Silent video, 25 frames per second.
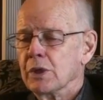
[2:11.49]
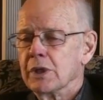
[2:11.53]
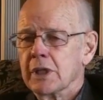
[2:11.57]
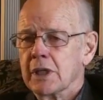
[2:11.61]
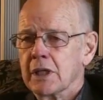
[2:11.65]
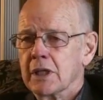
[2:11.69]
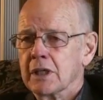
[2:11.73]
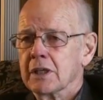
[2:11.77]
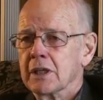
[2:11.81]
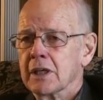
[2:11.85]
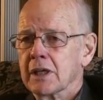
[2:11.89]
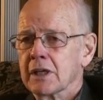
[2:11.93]

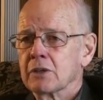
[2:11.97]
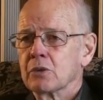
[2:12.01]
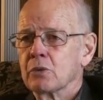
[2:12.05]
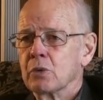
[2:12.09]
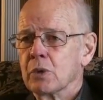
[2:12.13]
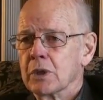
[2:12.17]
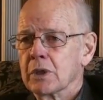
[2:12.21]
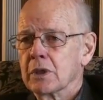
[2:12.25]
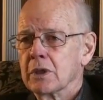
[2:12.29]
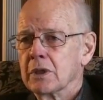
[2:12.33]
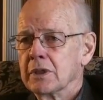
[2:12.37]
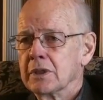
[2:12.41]
can't act
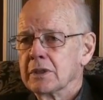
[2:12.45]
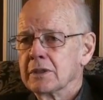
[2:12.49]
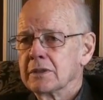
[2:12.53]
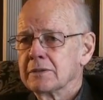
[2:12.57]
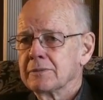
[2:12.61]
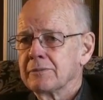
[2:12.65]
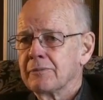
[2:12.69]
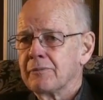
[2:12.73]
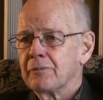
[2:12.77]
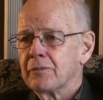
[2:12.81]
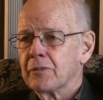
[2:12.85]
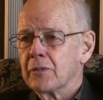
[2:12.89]
quickly
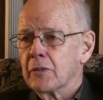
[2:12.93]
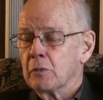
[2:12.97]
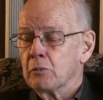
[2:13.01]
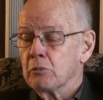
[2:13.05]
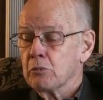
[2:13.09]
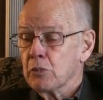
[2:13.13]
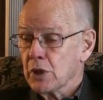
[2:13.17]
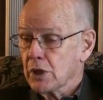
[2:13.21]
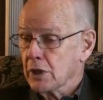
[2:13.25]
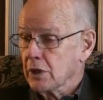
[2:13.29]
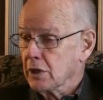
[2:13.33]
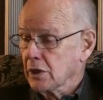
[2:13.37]

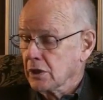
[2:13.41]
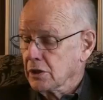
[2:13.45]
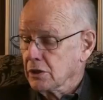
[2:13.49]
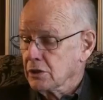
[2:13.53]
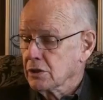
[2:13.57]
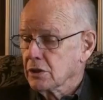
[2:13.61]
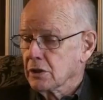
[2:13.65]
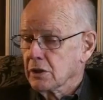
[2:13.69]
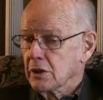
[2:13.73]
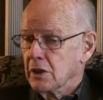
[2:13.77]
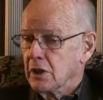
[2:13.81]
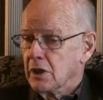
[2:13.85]

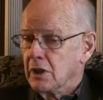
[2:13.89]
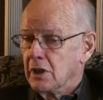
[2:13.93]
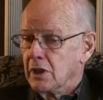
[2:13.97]
because